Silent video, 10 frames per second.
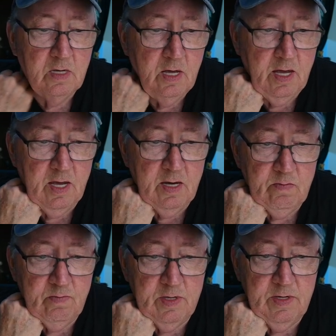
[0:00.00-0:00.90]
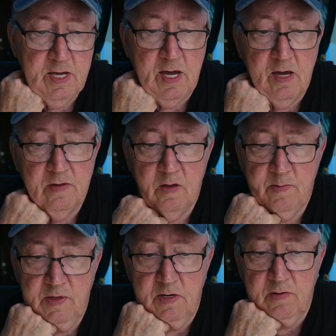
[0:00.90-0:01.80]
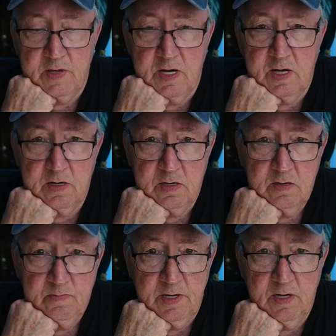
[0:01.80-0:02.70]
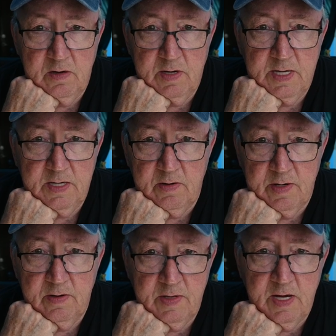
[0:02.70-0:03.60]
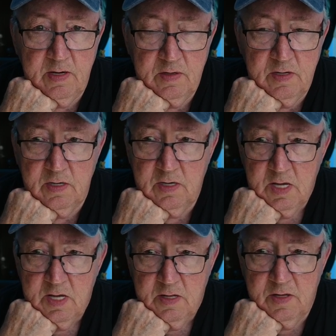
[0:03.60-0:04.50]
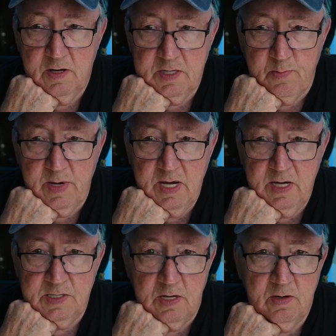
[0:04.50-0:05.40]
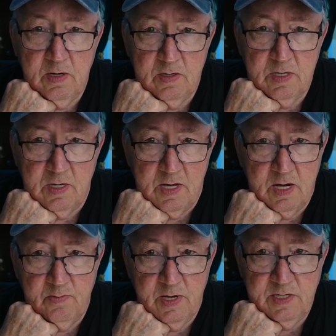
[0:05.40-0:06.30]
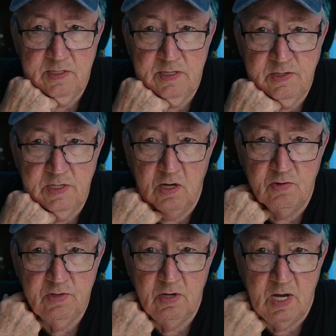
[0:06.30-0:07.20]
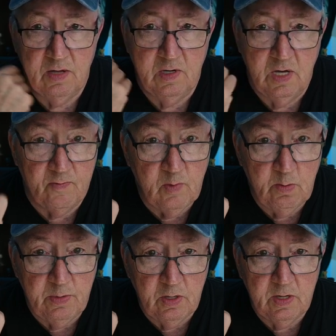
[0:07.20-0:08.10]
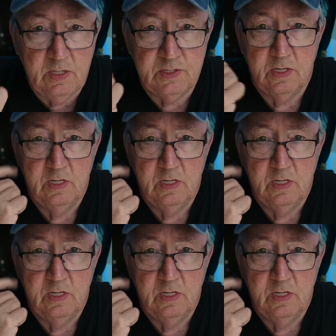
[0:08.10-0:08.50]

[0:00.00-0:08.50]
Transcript: And but yeah, I mean, they're there, Peter, and they're they they're they're at the banks. They're in a lot of places that you go to, a lot of the government buildings